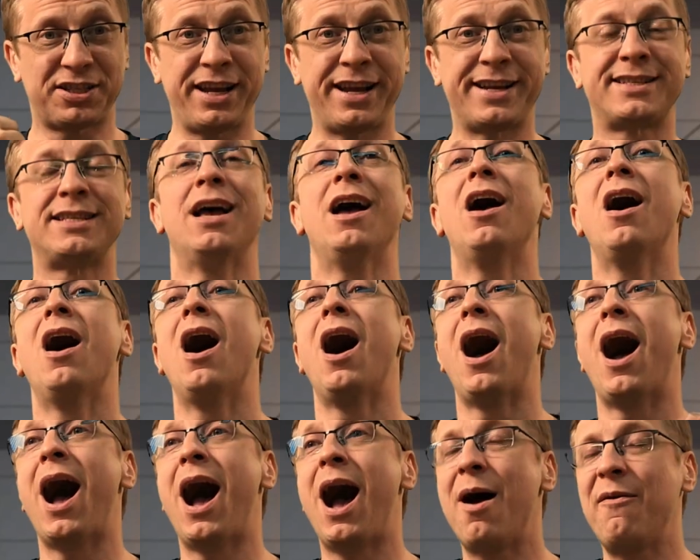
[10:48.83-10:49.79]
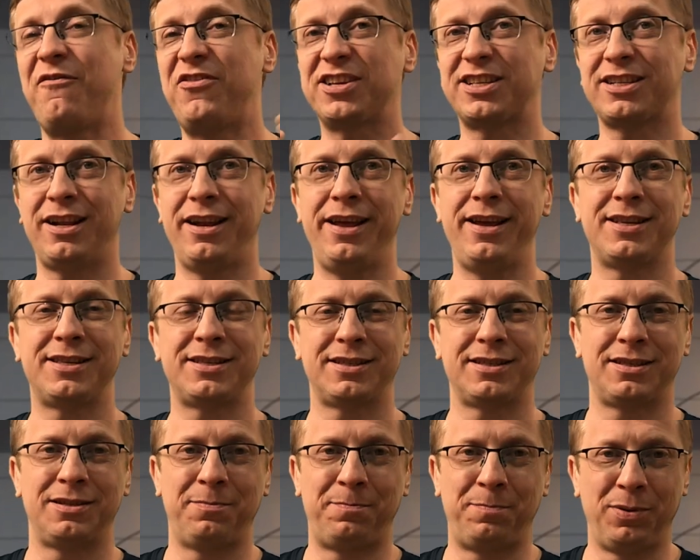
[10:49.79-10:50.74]
6. Obviously,
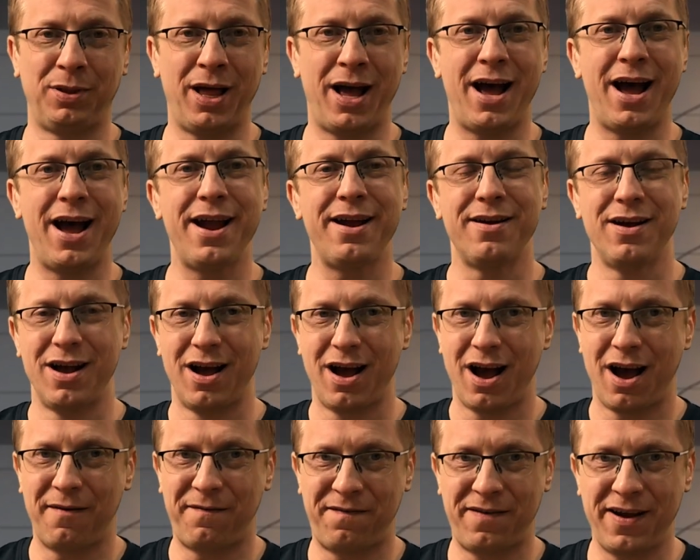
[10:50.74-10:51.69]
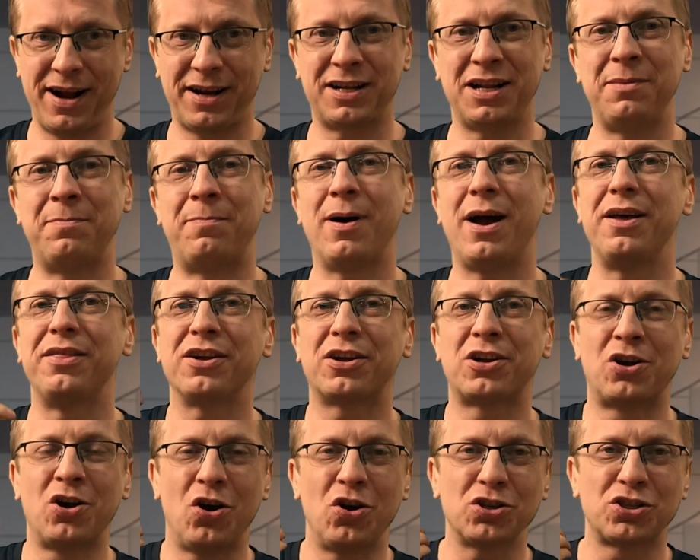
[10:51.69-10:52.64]
supply affected by the
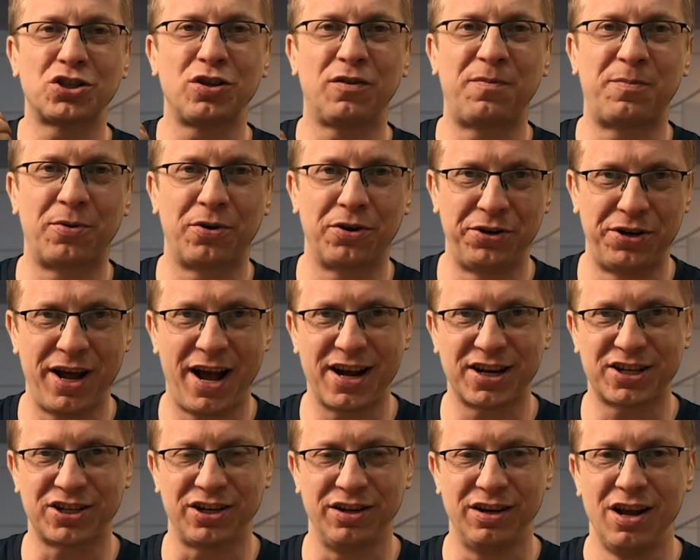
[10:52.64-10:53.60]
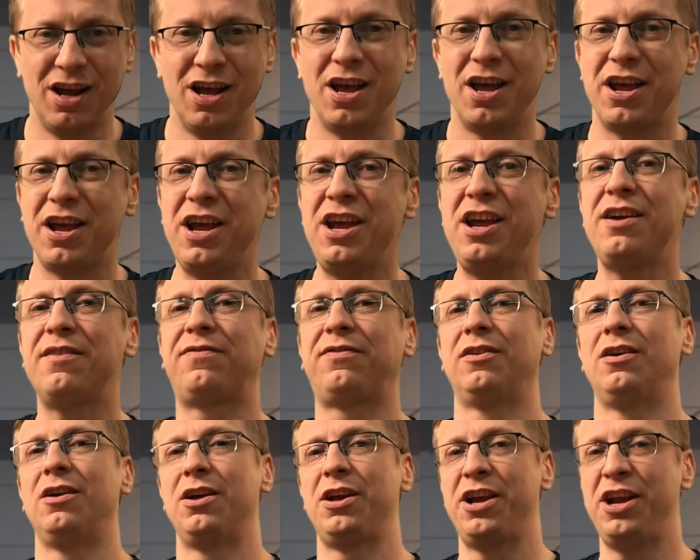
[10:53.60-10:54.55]
cost of production.
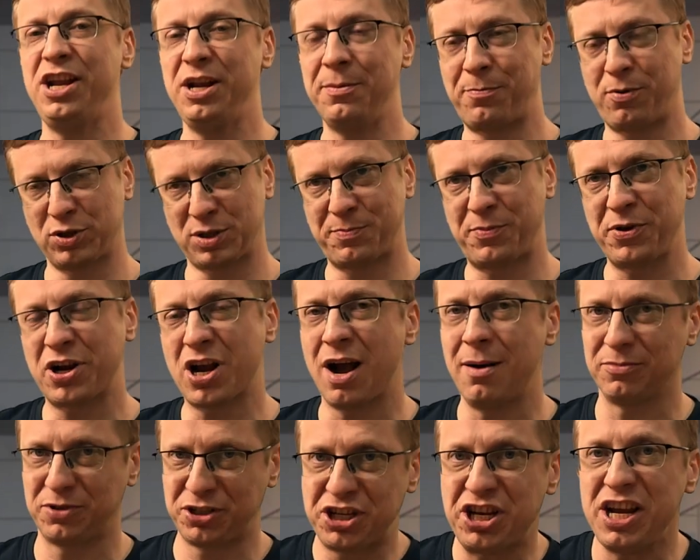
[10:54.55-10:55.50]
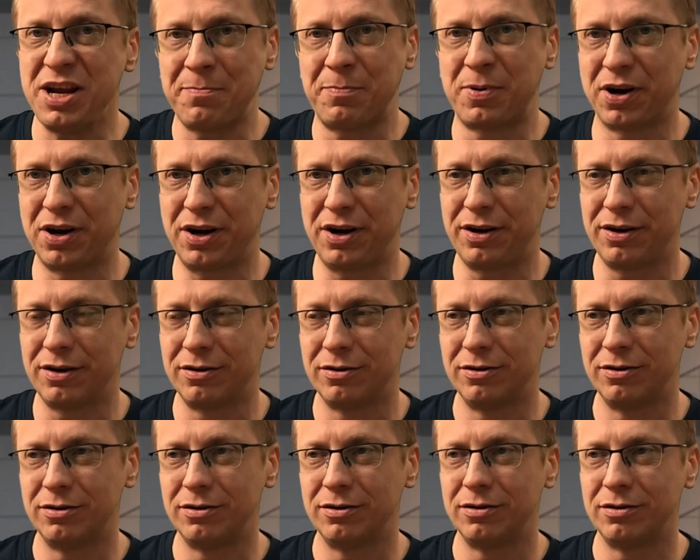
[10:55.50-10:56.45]
If inputs become cheaper,
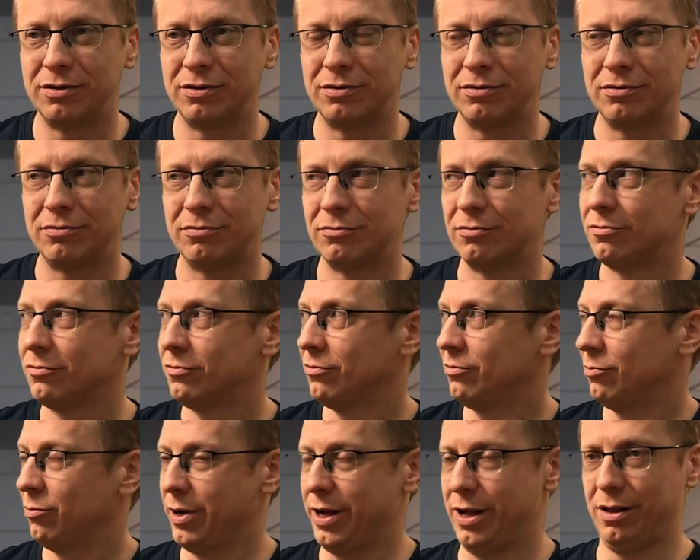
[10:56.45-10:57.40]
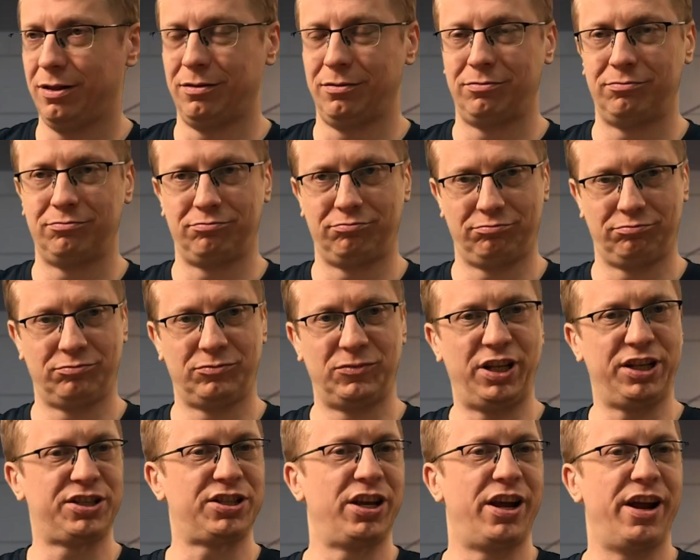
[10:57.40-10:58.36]
well,
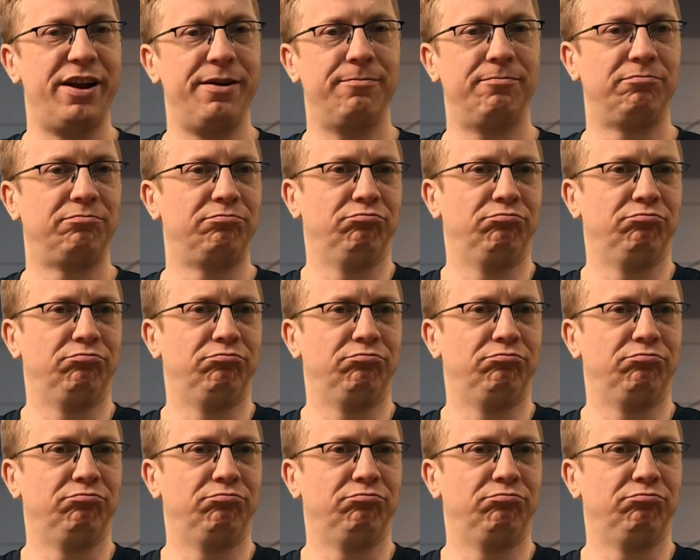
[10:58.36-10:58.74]
let's say